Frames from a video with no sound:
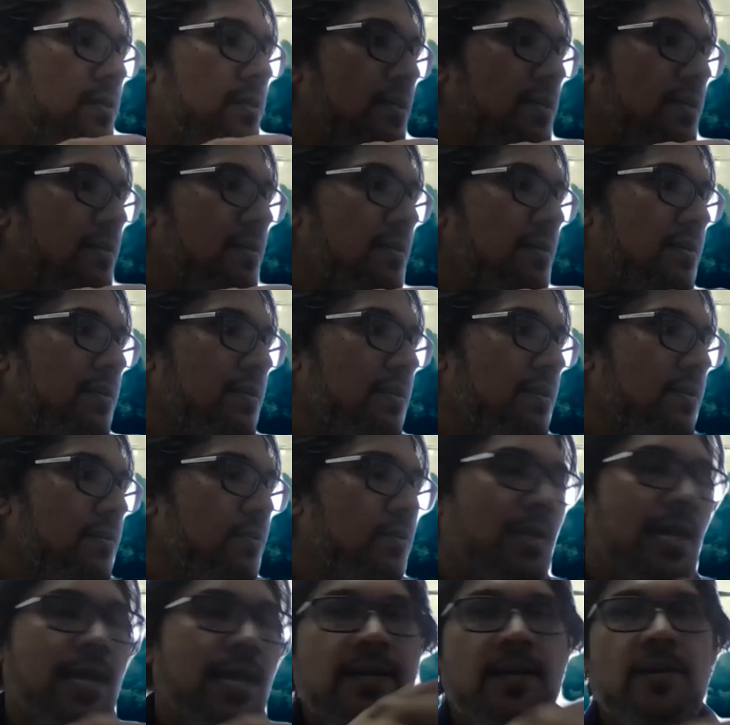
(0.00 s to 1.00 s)
uh,
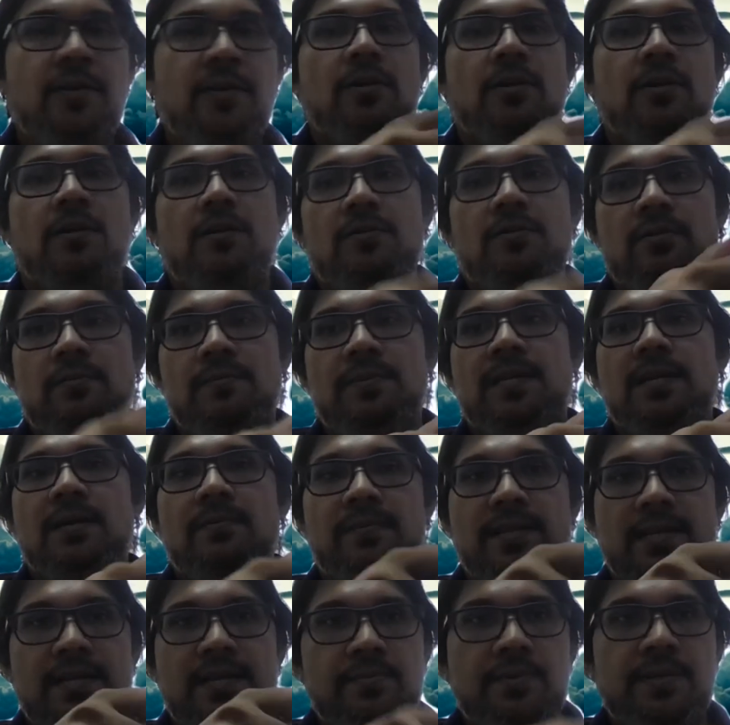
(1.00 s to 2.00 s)
you like it or not, you'll
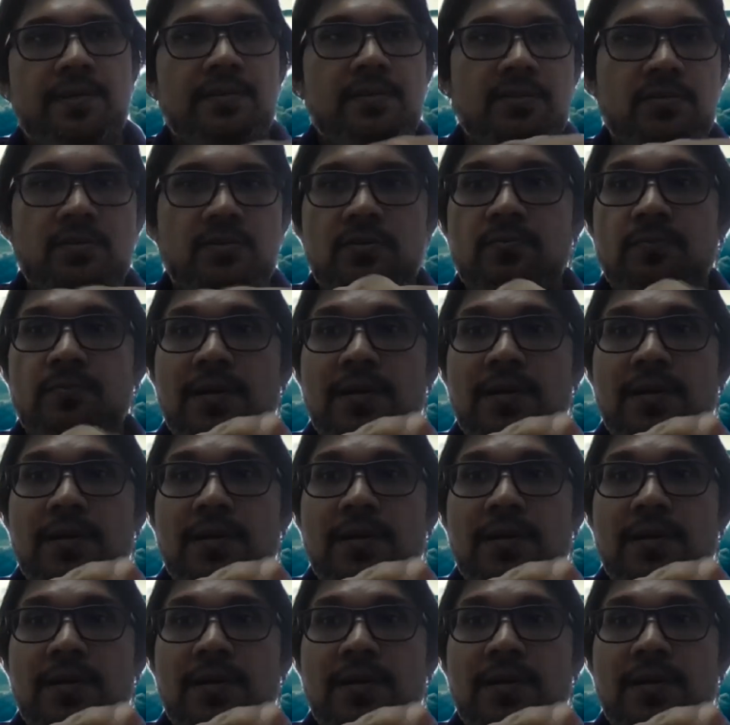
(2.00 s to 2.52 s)
become that because you to